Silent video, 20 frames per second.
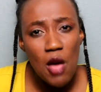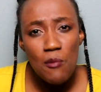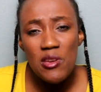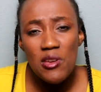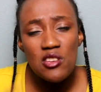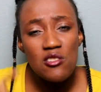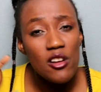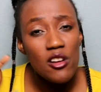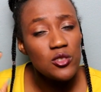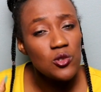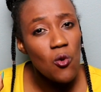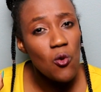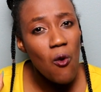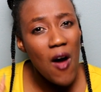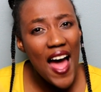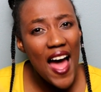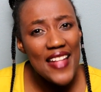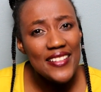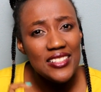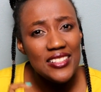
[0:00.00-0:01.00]
because
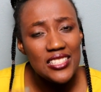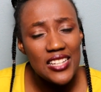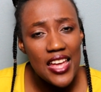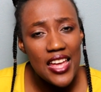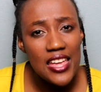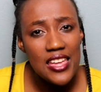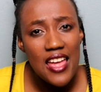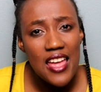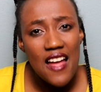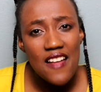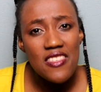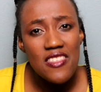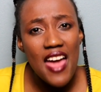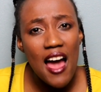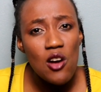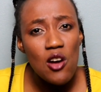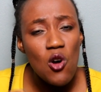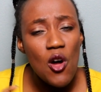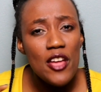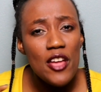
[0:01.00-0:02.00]
one day they
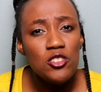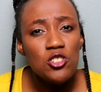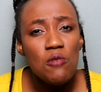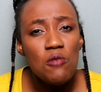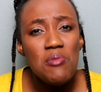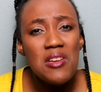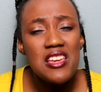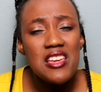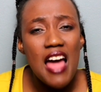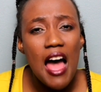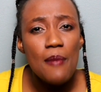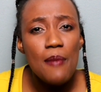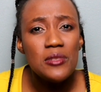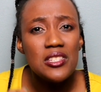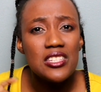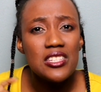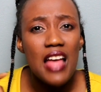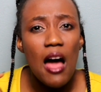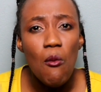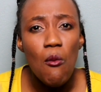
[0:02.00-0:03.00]
are going to become
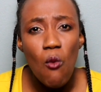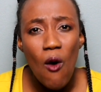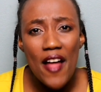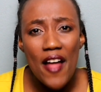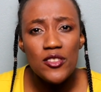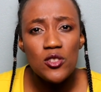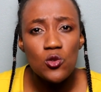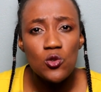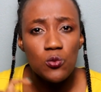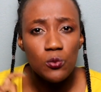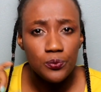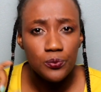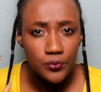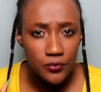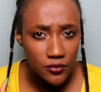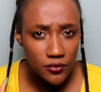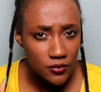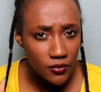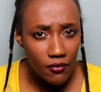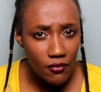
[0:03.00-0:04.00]
someone's
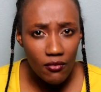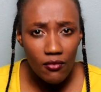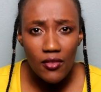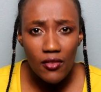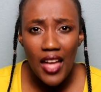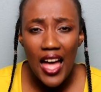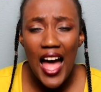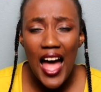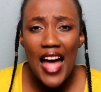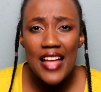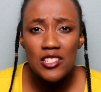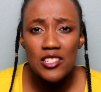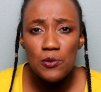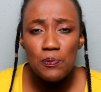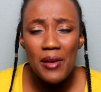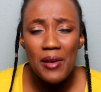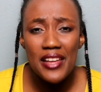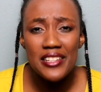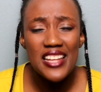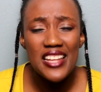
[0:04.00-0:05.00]

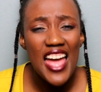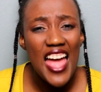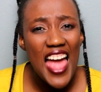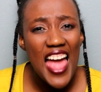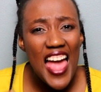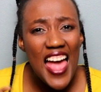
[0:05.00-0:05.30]
husband.